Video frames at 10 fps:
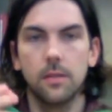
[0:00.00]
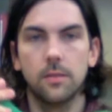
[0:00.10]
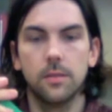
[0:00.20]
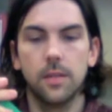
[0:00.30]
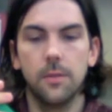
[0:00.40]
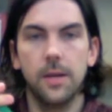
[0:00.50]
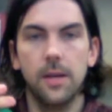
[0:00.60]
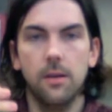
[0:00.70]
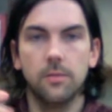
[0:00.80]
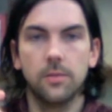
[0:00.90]
There we
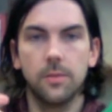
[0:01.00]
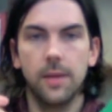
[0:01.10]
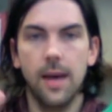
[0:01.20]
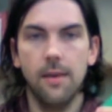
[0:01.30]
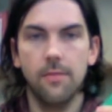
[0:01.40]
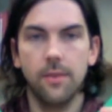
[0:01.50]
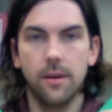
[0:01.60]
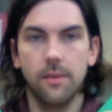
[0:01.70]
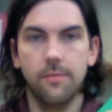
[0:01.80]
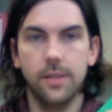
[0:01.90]
go. So we have
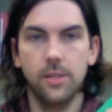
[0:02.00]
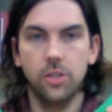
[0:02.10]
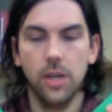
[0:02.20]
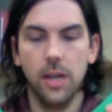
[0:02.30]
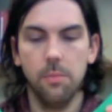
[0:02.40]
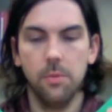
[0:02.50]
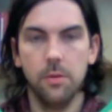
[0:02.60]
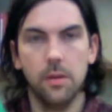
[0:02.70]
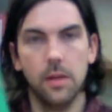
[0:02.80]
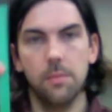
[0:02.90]
our V shape.
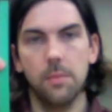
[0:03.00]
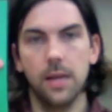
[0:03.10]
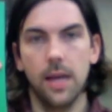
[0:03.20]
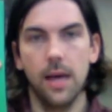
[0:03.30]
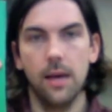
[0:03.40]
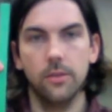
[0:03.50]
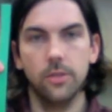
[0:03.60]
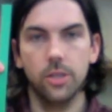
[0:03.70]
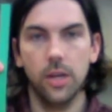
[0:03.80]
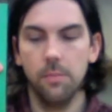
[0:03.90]
It can be an L
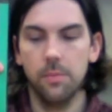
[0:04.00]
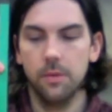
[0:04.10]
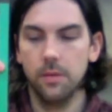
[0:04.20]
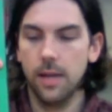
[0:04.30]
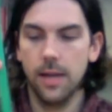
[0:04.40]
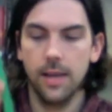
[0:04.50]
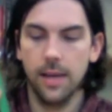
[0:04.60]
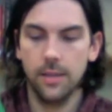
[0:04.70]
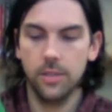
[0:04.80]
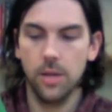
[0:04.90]
shape, any
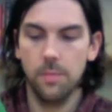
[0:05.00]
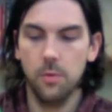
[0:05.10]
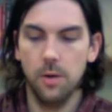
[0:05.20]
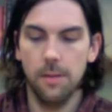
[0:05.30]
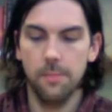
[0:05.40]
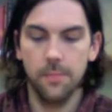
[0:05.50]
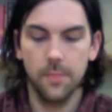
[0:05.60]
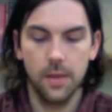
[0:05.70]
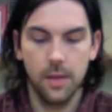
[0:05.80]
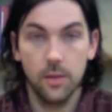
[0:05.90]
kind of shape you want.
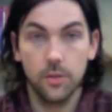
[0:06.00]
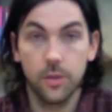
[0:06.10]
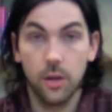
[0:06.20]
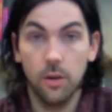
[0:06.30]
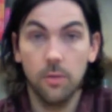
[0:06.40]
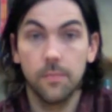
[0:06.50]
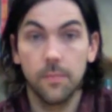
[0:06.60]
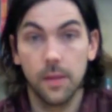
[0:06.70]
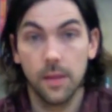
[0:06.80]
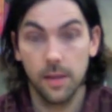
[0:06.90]

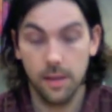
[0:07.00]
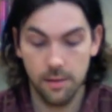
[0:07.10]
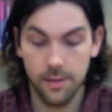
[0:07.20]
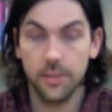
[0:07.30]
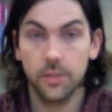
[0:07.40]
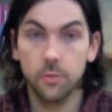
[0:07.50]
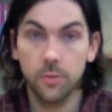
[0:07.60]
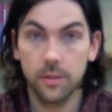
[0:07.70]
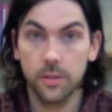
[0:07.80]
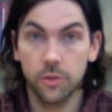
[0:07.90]
So this is
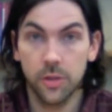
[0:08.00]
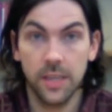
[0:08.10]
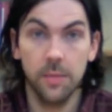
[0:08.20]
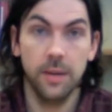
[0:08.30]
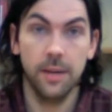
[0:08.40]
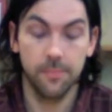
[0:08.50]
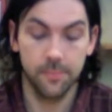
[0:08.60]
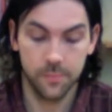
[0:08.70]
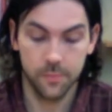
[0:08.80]
the tricky bit.